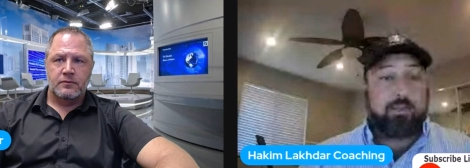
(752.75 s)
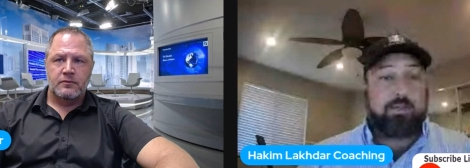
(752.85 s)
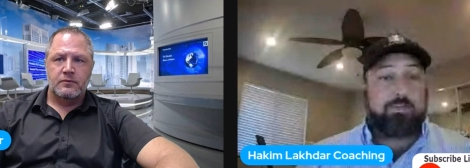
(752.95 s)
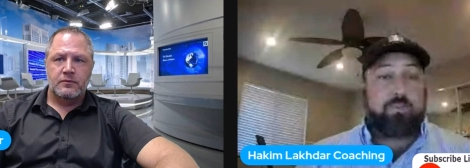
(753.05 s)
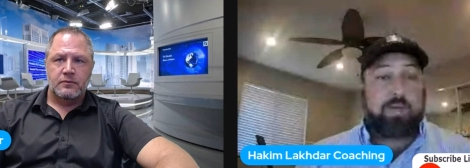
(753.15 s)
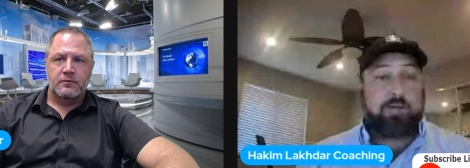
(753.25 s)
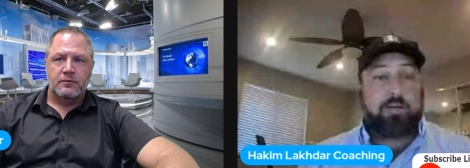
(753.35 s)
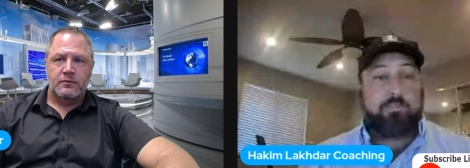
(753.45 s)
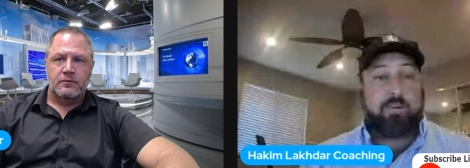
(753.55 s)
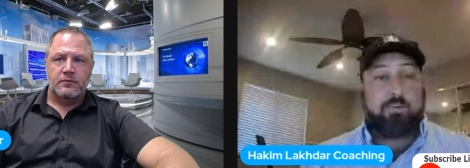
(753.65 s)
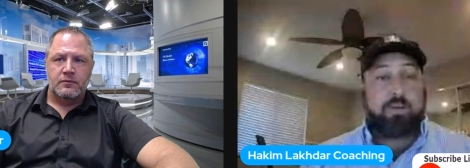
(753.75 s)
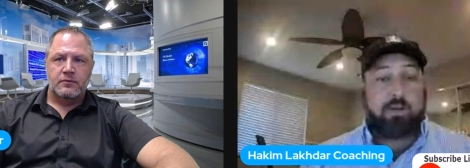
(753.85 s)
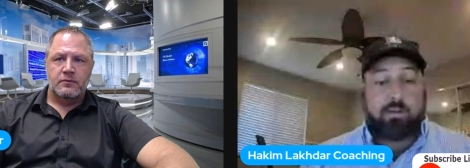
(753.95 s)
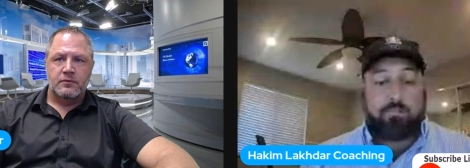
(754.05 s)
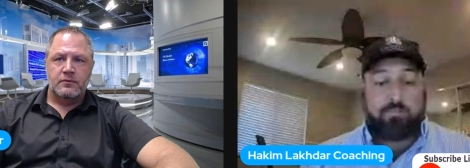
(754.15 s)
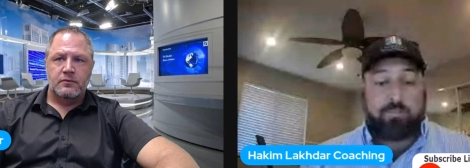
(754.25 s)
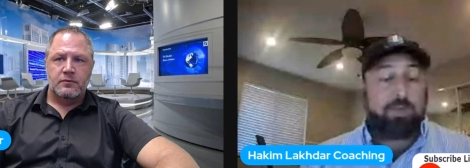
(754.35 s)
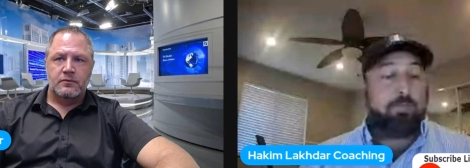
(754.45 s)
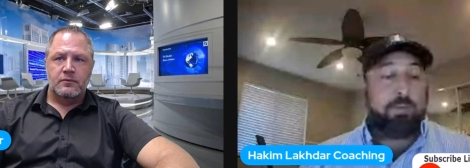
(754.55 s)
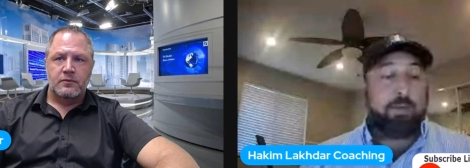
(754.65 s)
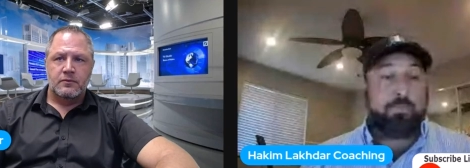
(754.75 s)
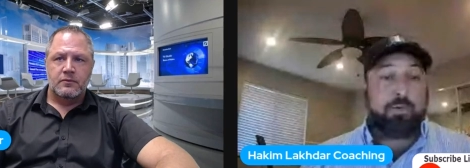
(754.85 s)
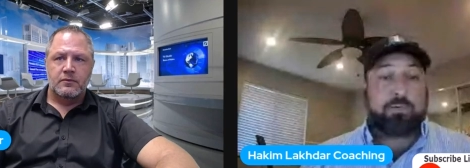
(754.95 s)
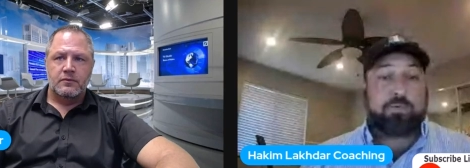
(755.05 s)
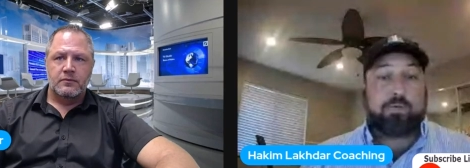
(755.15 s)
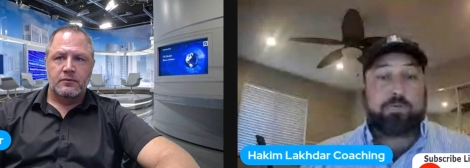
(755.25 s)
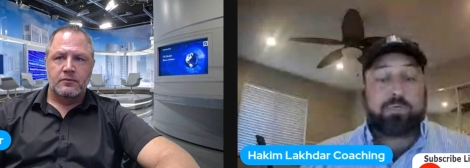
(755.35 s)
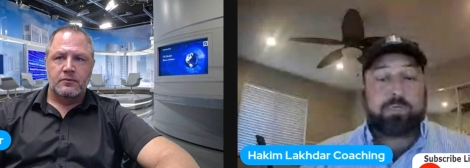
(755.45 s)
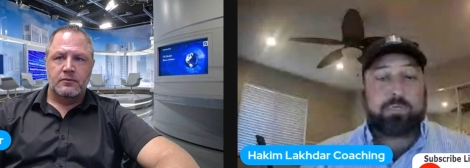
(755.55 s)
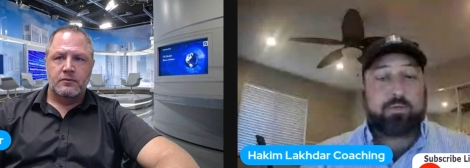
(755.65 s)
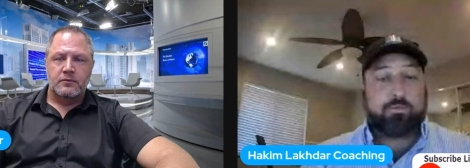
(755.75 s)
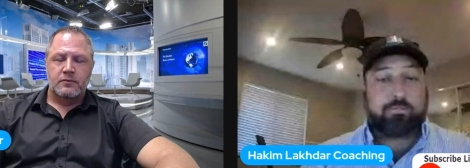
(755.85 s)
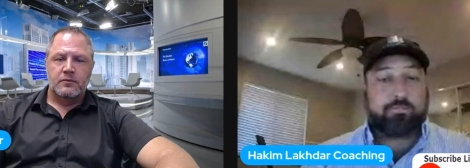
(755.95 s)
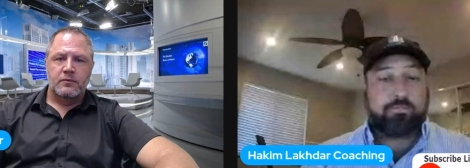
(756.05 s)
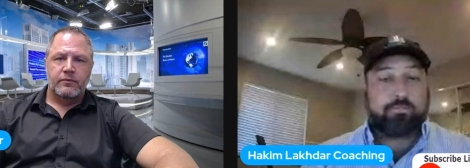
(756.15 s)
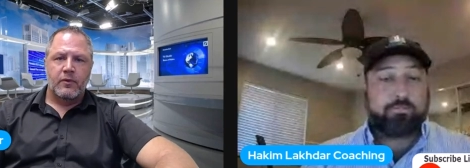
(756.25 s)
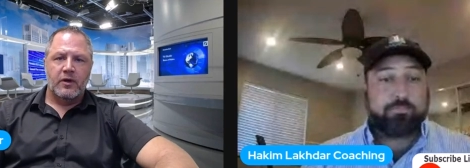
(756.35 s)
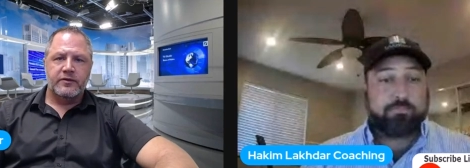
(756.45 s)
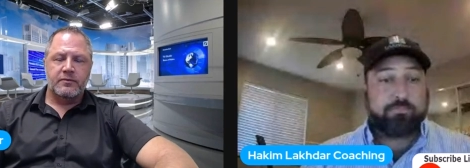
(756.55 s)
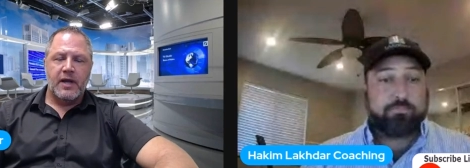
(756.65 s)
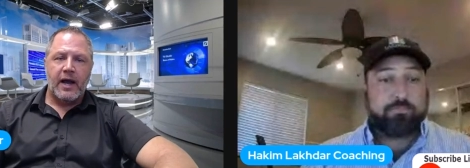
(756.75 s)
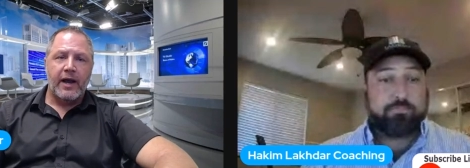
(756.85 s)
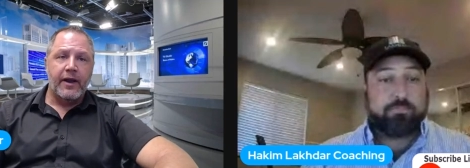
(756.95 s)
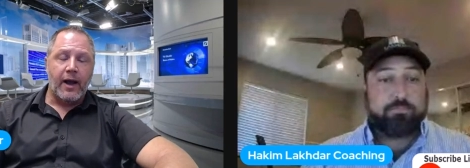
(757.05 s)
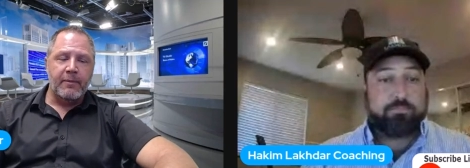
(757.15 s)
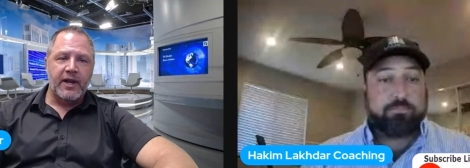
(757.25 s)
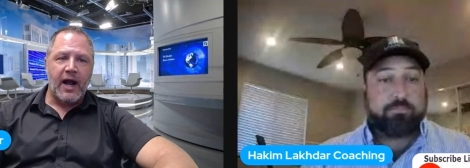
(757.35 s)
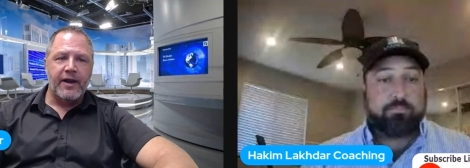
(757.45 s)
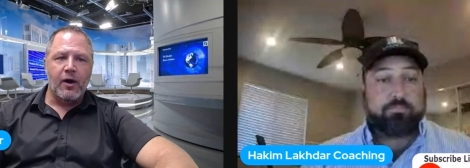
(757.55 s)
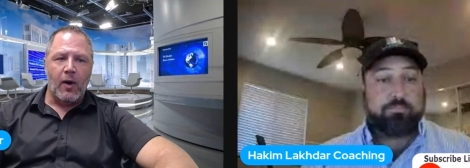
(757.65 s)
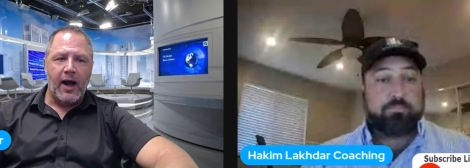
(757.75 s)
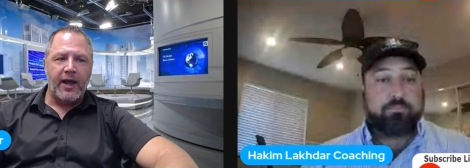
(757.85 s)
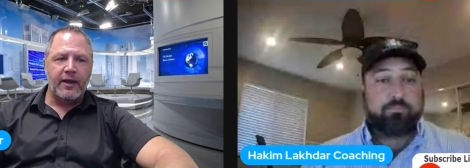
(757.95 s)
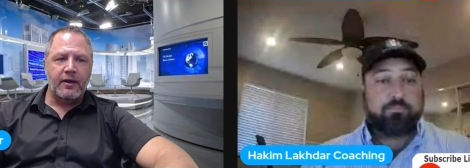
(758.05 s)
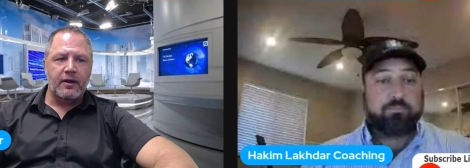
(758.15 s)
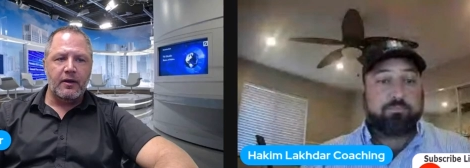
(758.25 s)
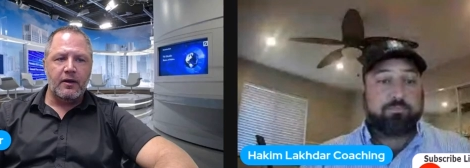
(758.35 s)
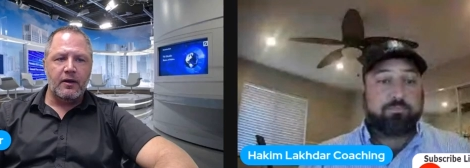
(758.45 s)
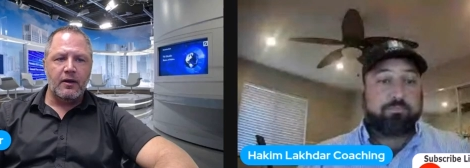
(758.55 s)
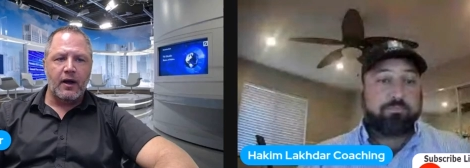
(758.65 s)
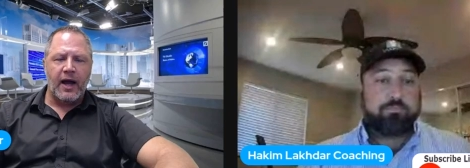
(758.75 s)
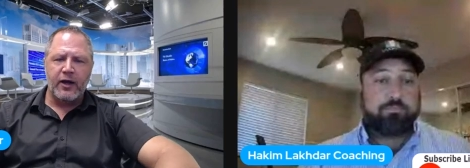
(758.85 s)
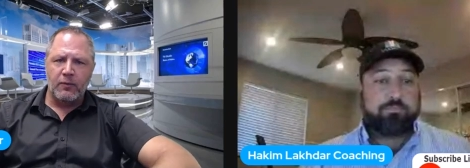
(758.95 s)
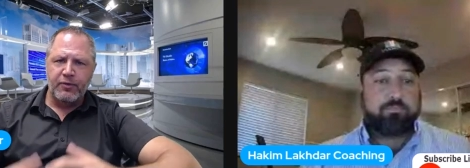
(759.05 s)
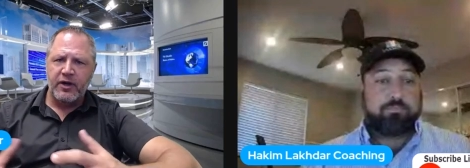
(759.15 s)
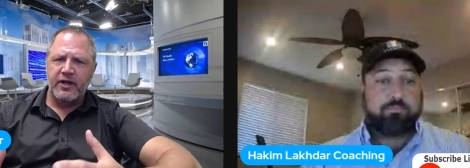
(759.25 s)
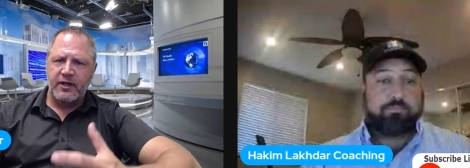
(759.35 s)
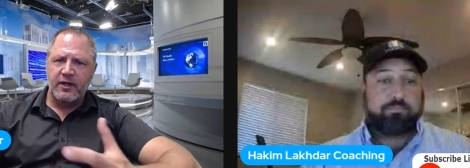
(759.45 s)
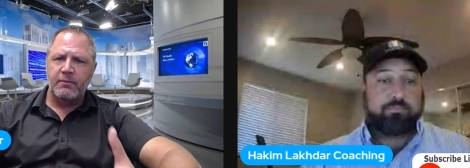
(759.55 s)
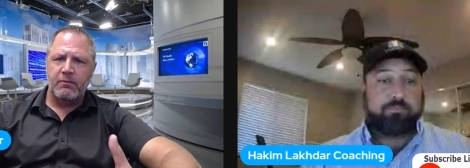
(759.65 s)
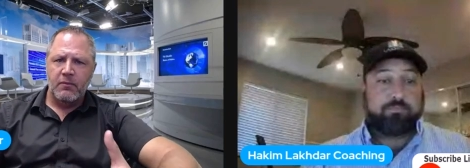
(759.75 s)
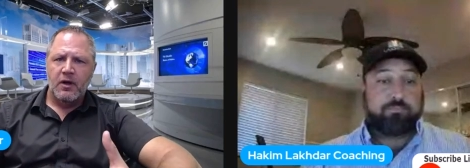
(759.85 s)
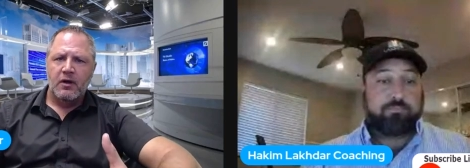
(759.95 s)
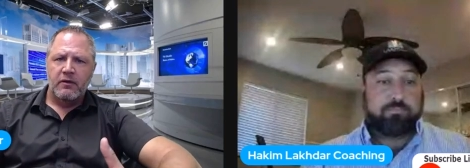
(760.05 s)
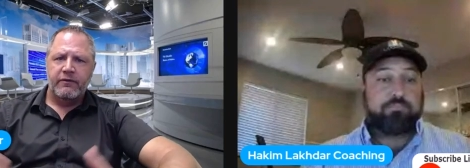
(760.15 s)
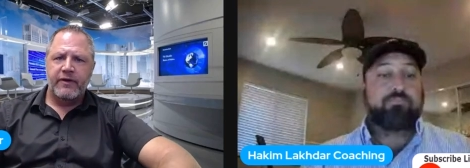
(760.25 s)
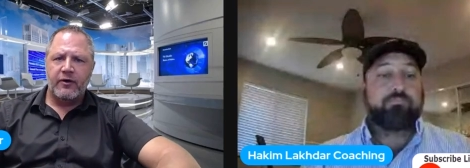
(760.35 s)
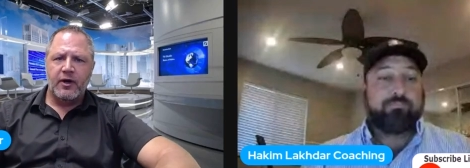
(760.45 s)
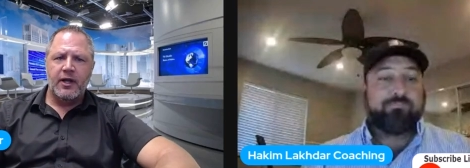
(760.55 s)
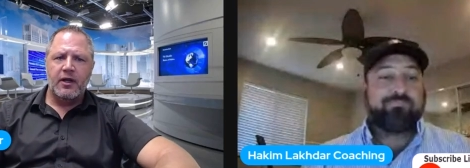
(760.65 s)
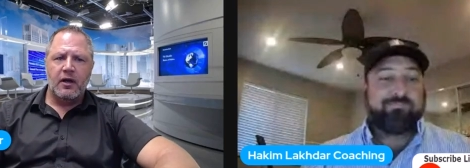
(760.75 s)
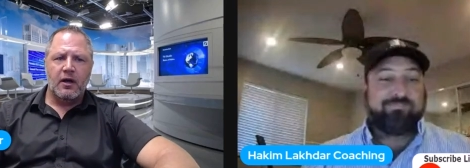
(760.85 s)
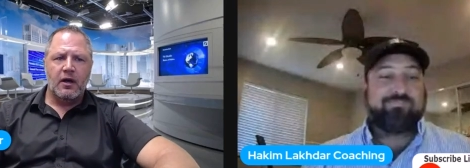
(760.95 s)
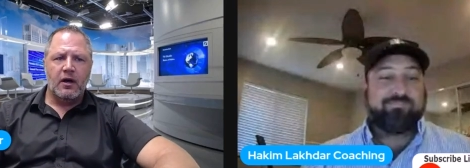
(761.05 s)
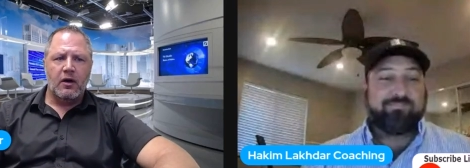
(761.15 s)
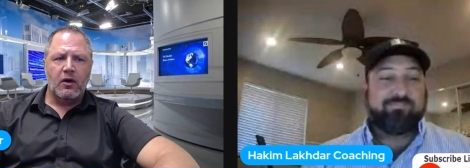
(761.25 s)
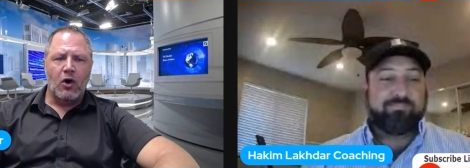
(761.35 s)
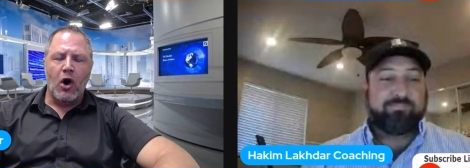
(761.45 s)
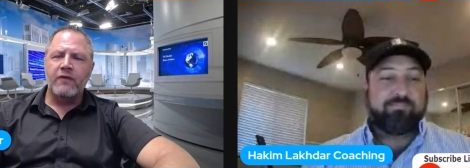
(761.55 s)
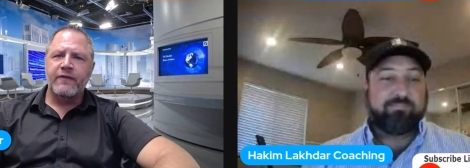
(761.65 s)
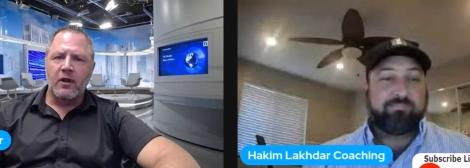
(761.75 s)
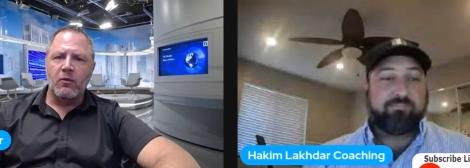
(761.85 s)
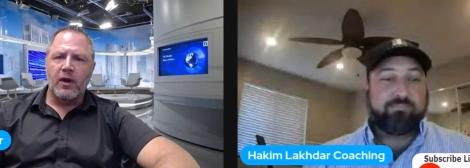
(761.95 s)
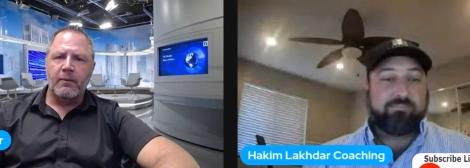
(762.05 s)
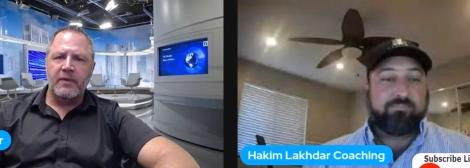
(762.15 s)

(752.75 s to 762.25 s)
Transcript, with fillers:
Speaker 1: can be ended up uh, end up being a productive conversation.
Speaker 2: Awesome. Yeah, I, I mean, I know I I go pretty deep very uh, often when I'm